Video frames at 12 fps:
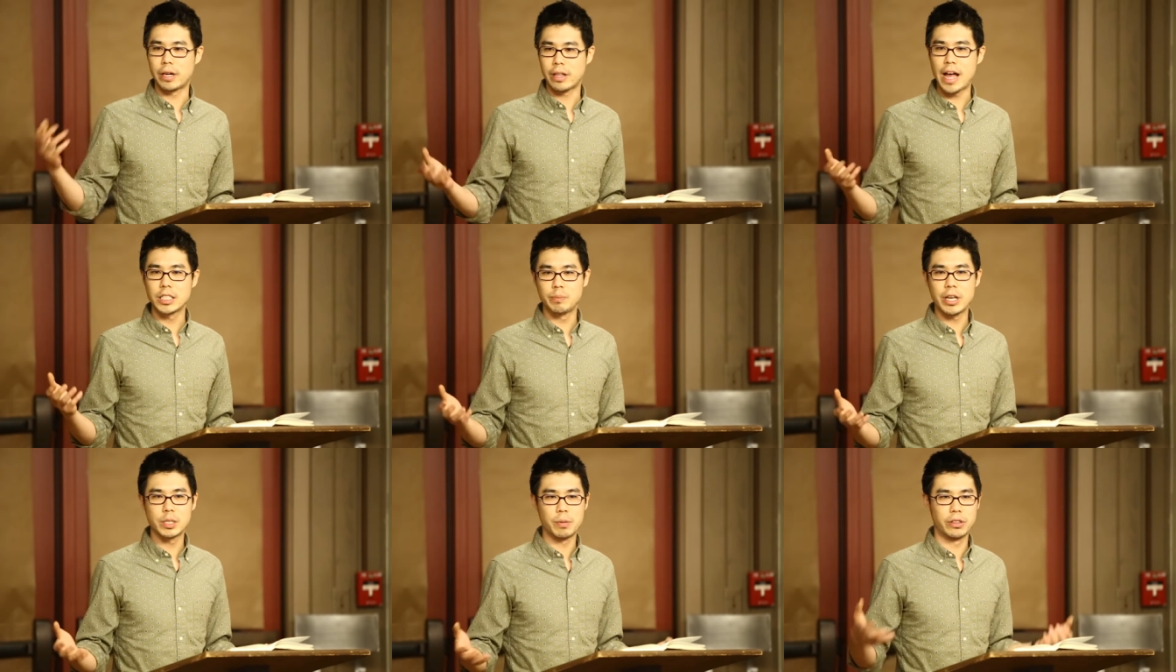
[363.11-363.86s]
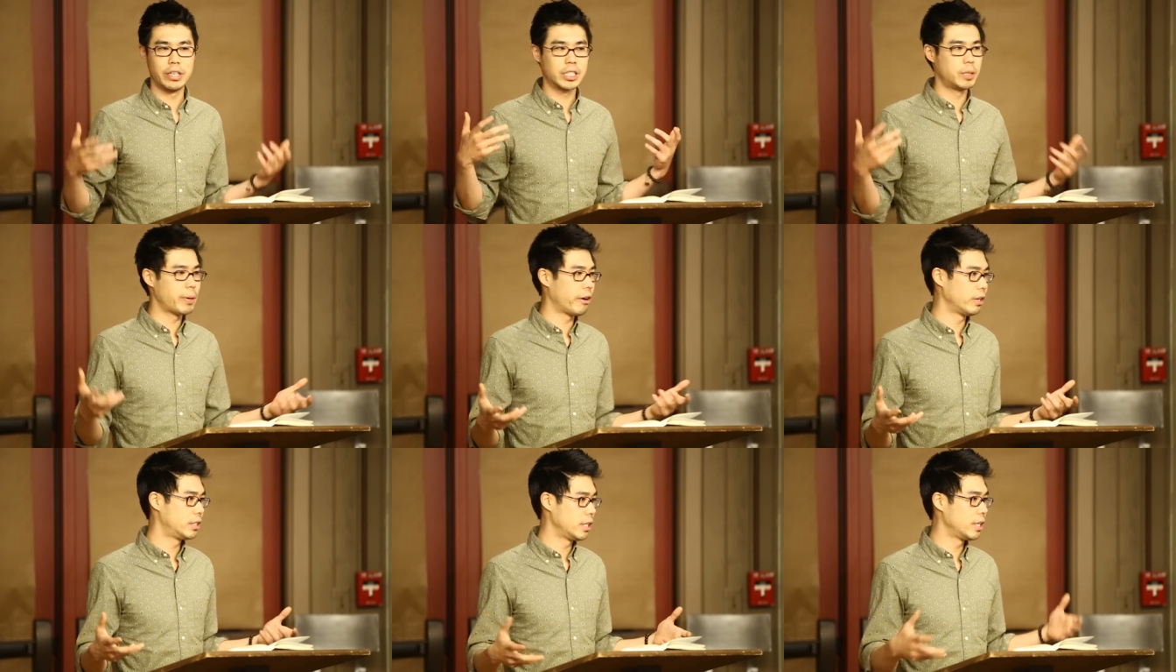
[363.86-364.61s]
my classmates, but the
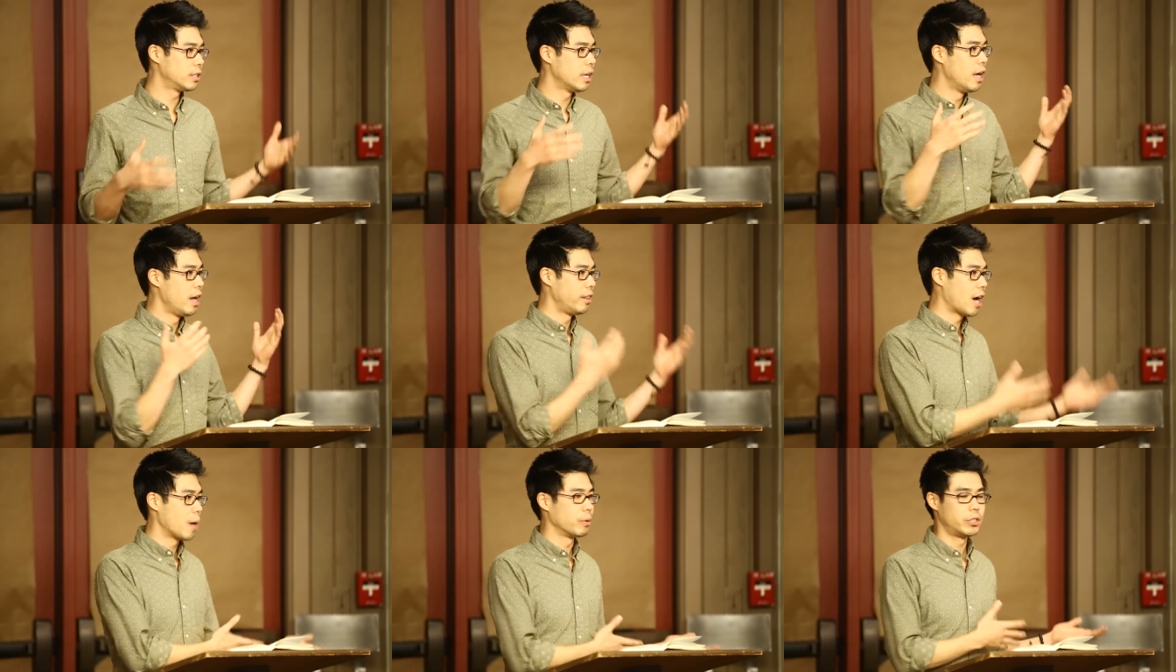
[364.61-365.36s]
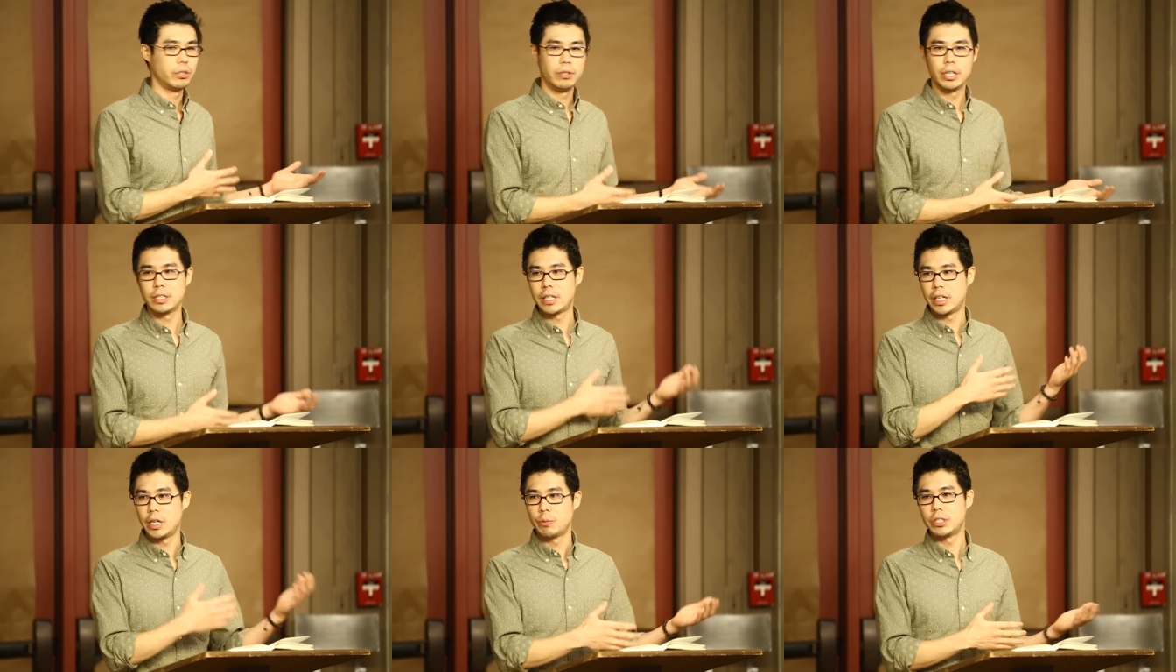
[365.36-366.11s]
experiences and the opportunities
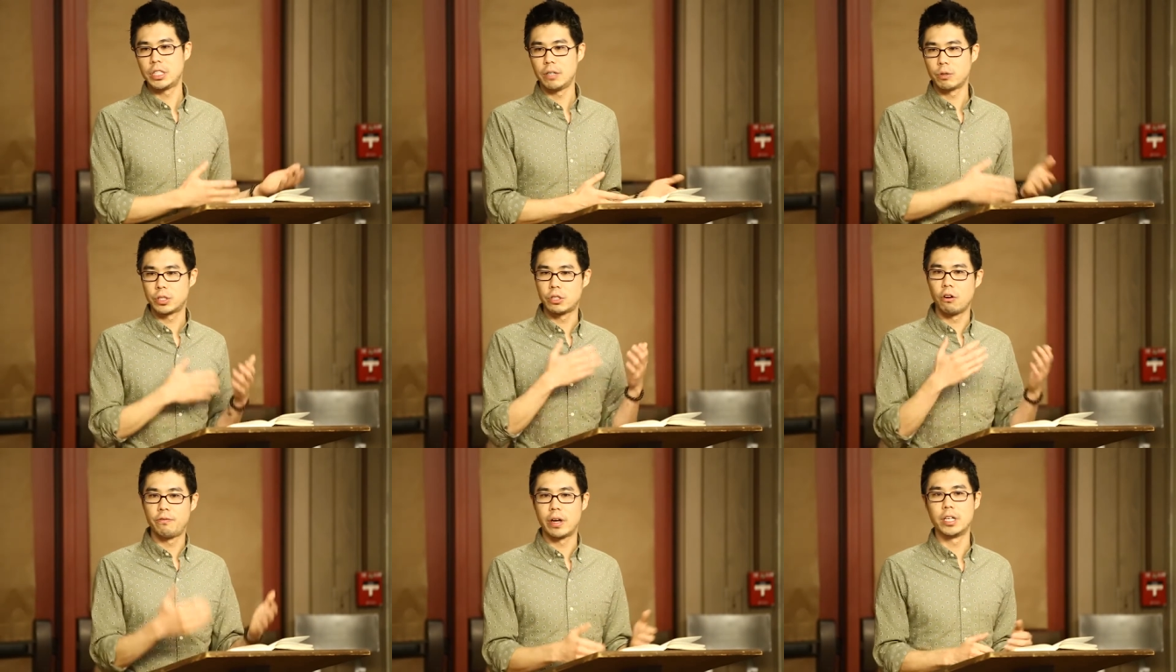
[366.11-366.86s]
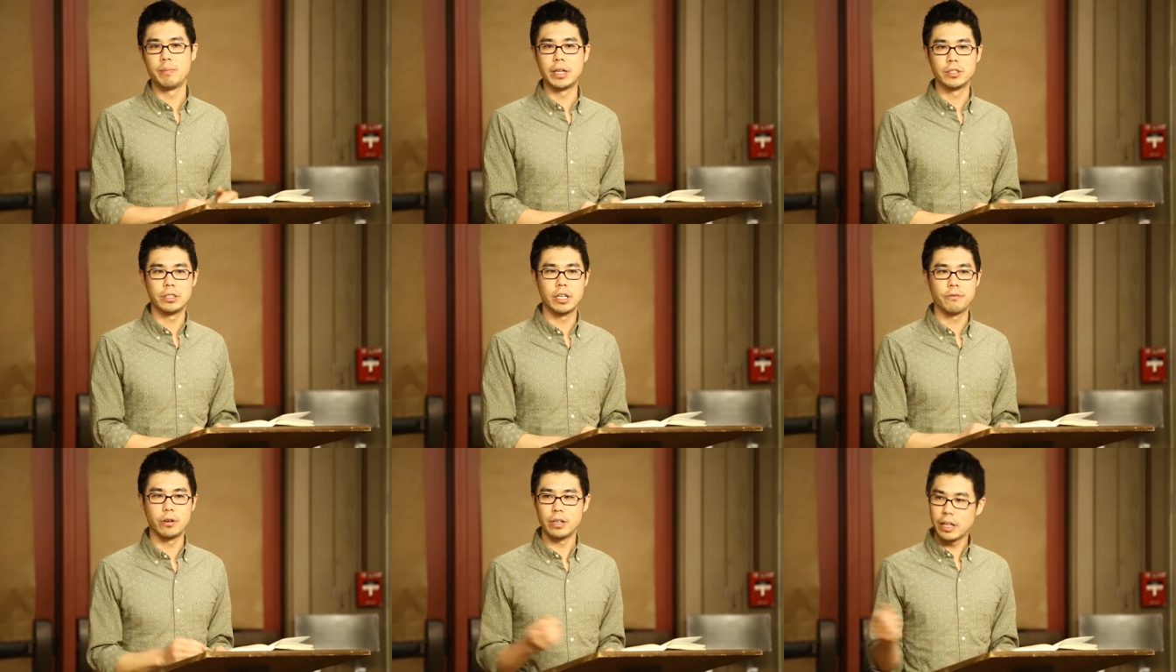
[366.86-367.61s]
that he received were so fundamentally
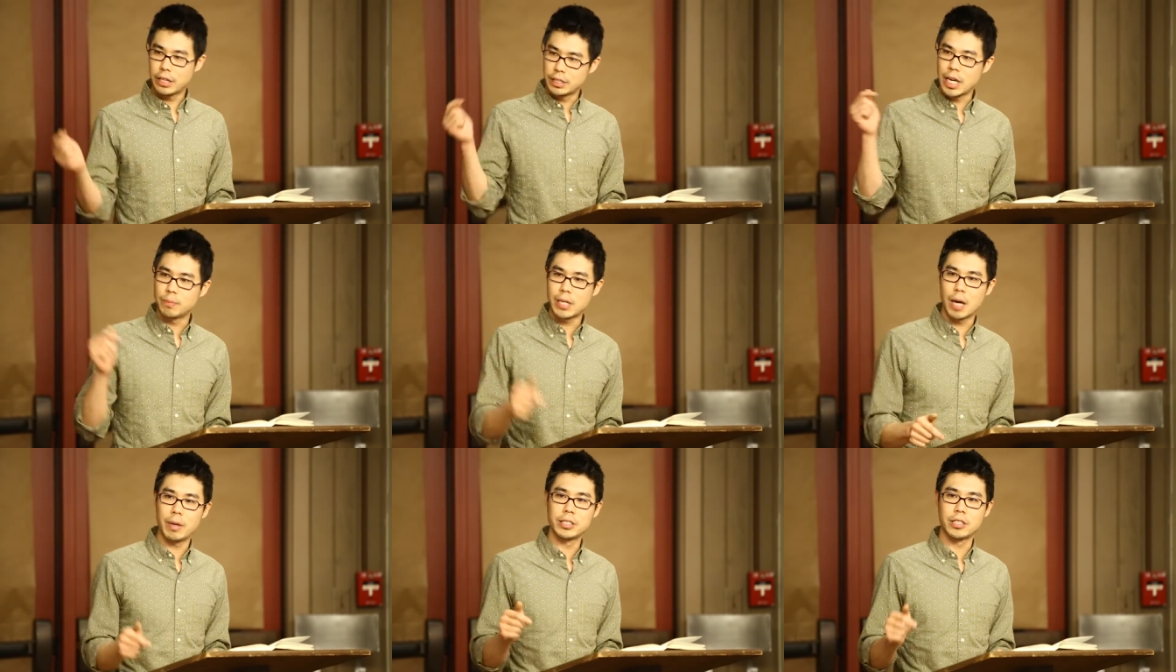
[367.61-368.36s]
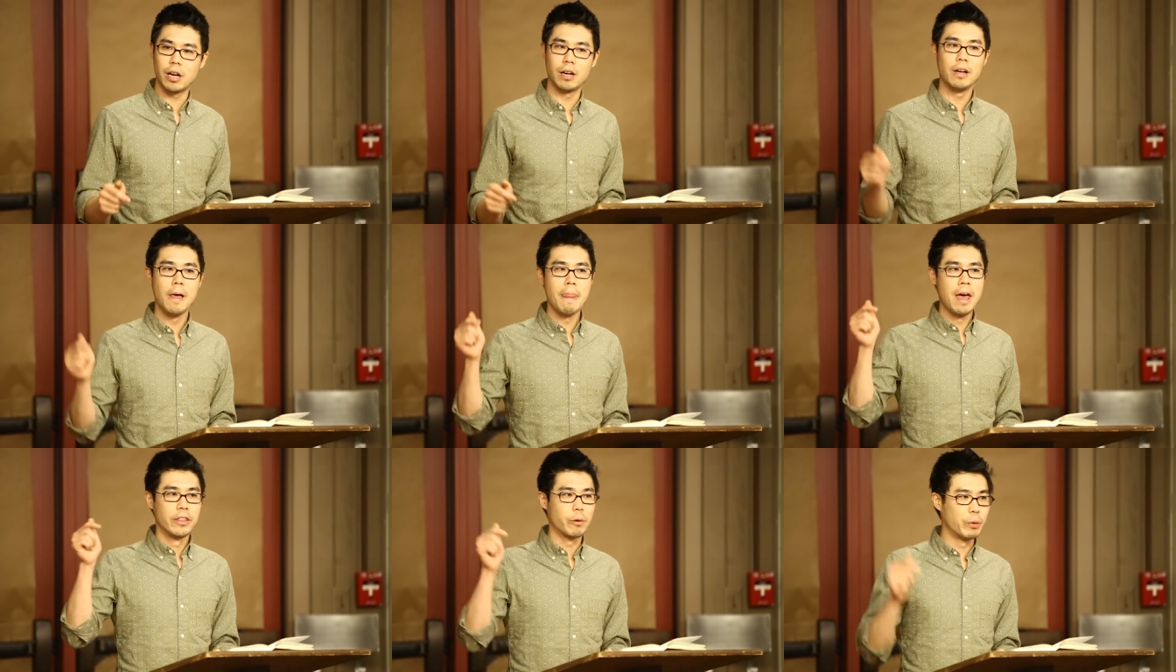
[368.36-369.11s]
different. And at the same time, I saw
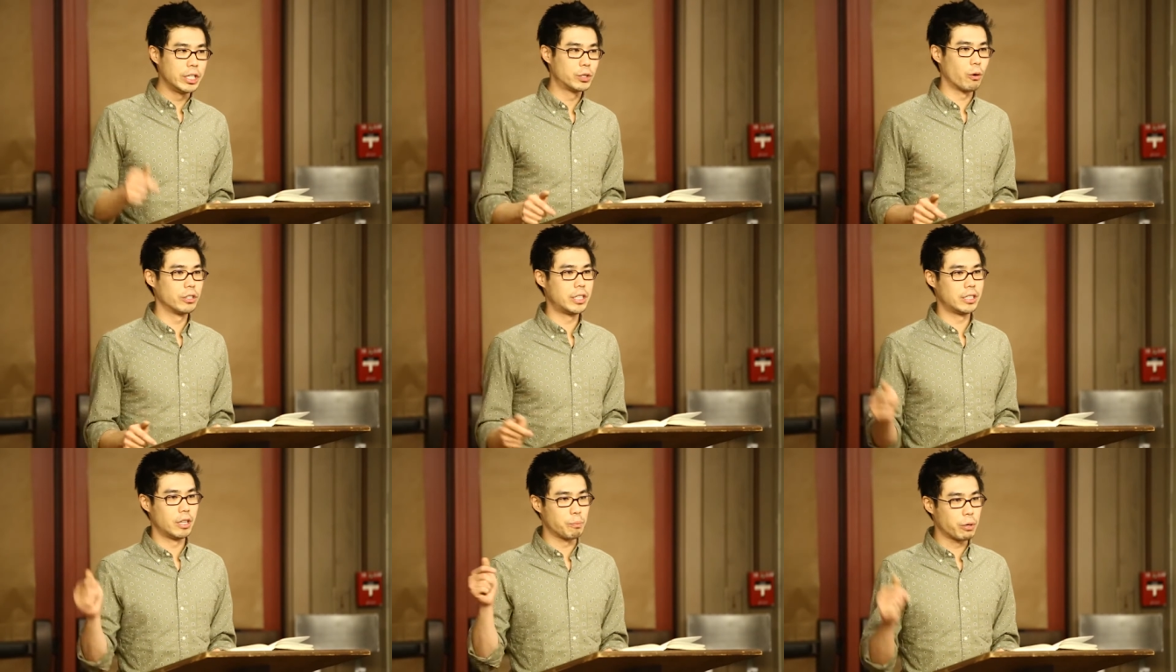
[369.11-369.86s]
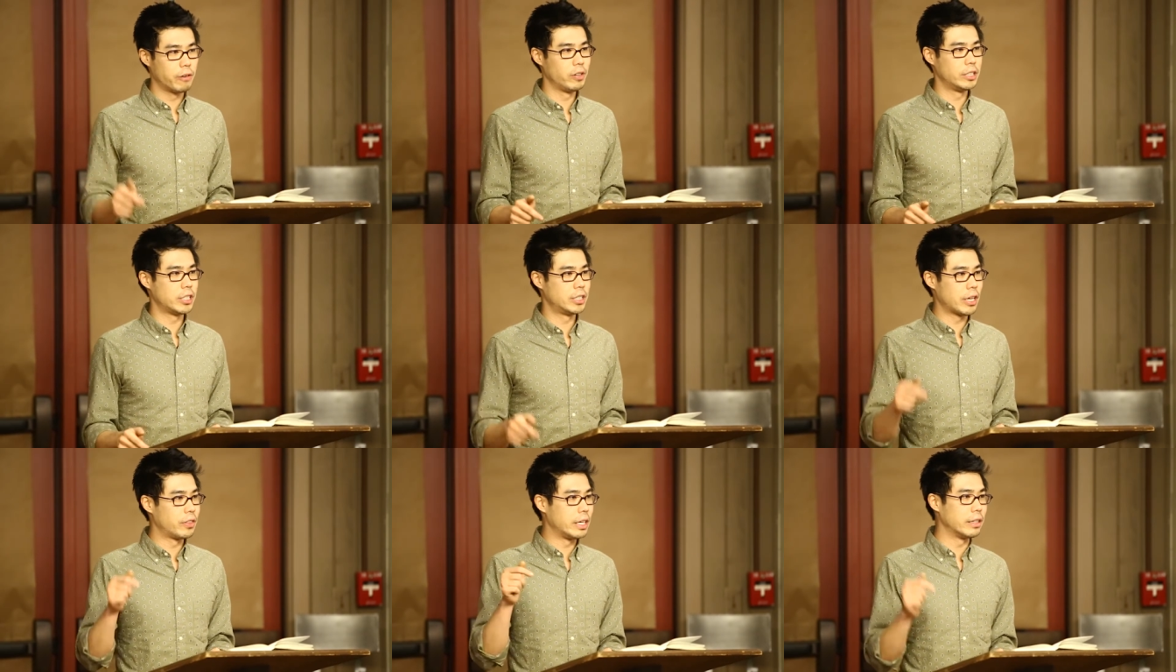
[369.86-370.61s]
the resources and the privileges
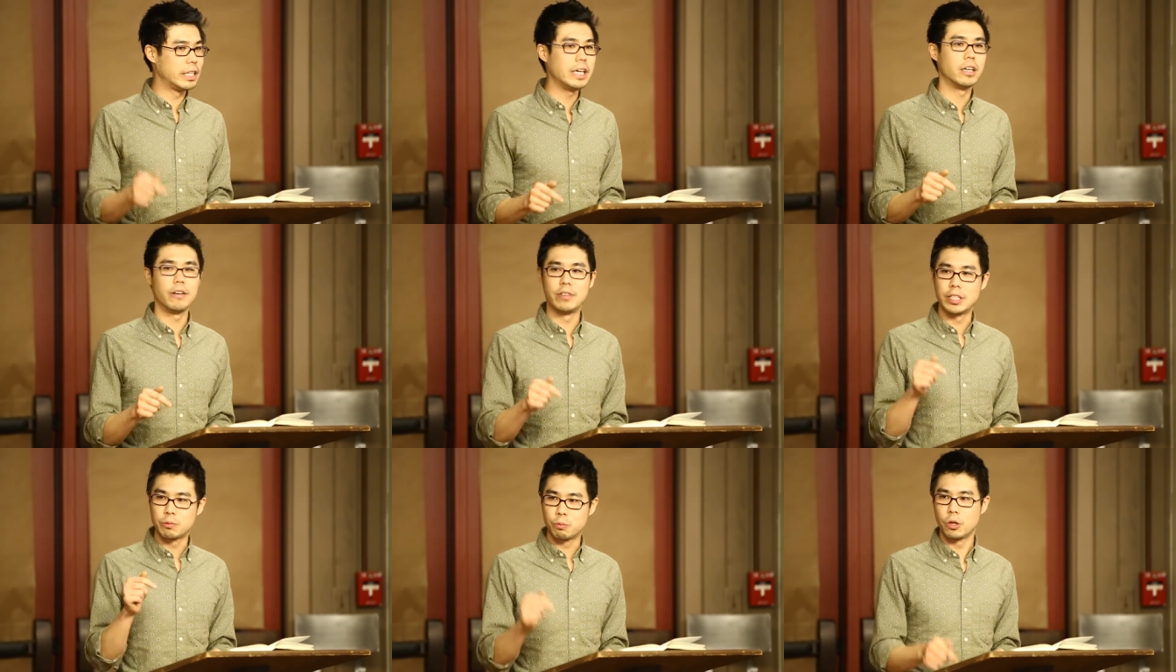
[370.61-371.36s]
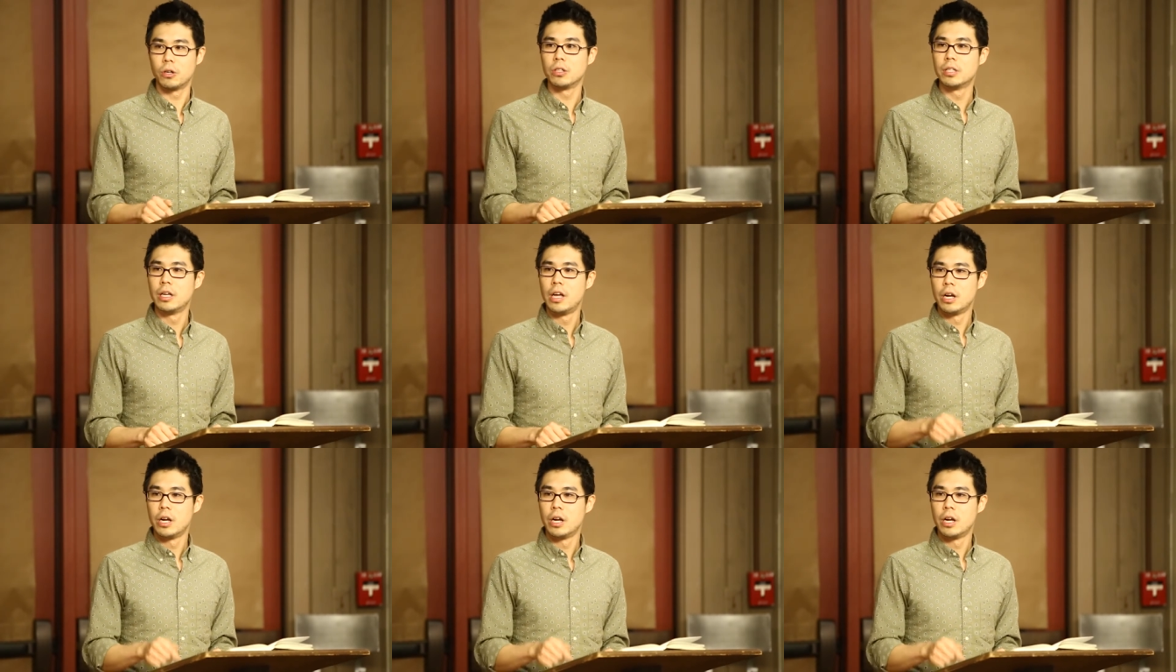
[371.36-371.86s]
that the elite of this world